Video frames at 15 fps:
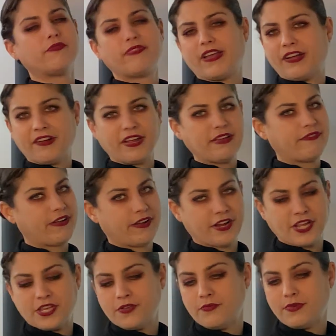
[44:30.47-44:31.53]
very,
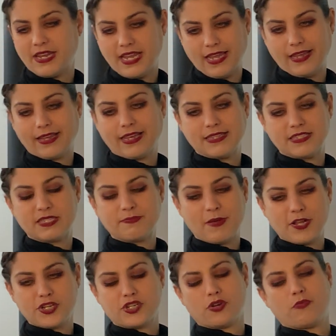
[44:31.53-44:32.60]
very unique and
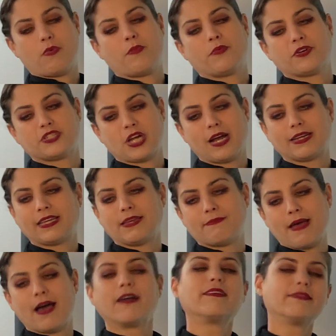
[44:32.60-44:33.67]
special when we're talking
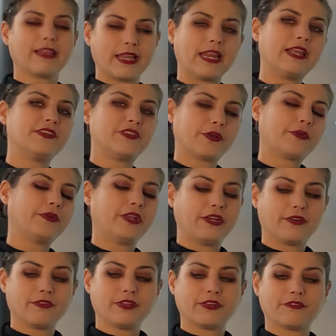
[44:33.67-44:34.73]
about late antiquity
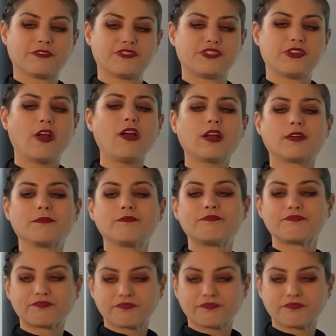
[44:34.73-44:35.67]
and early Christian art.